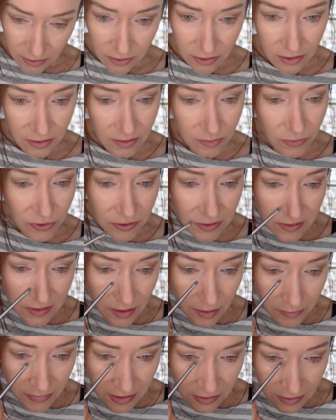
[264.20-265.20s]
Just put
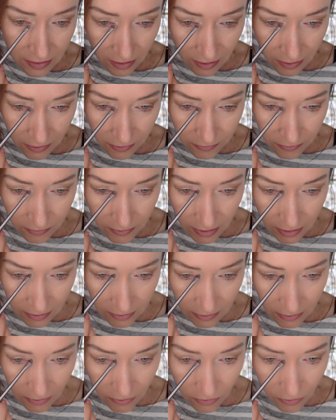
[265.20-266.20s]
some in there, right
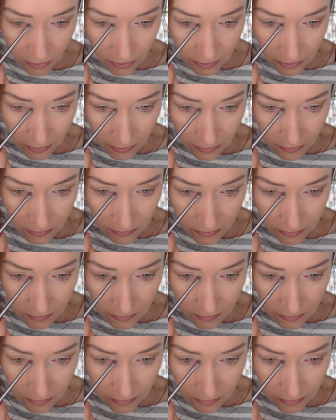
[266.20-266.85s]
in the corner.